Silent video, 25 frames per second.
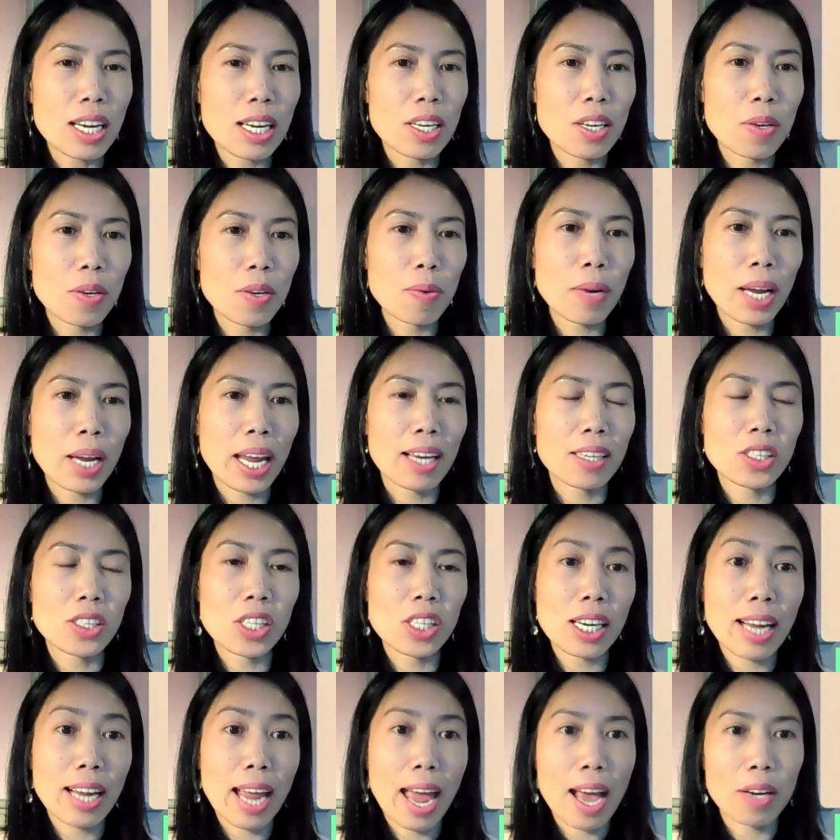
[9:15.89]
you can
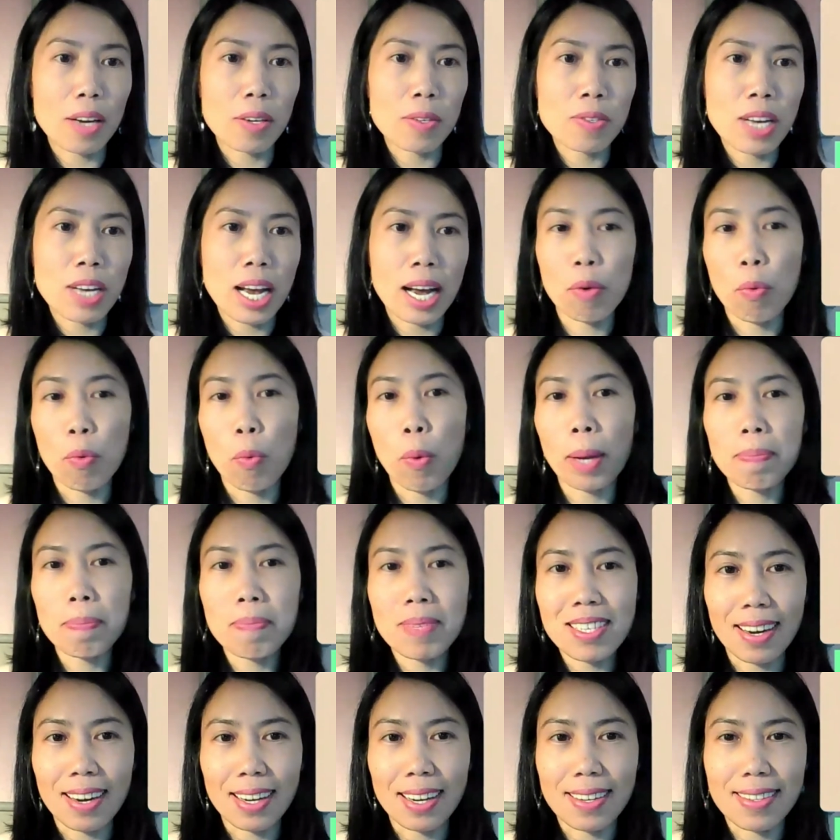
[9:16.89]
check out our
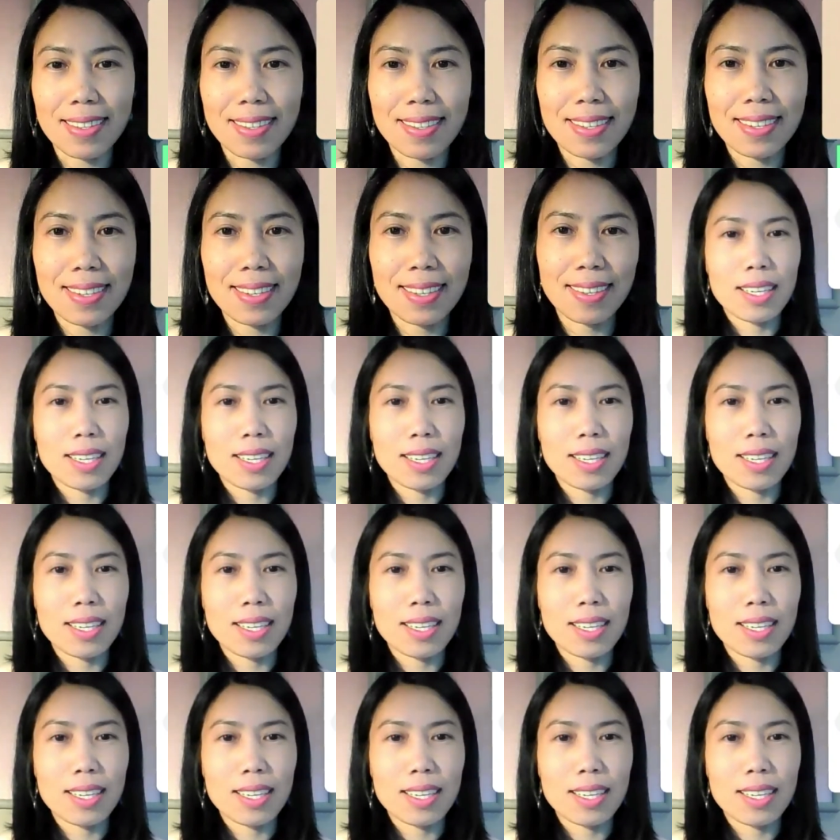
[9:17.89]
website.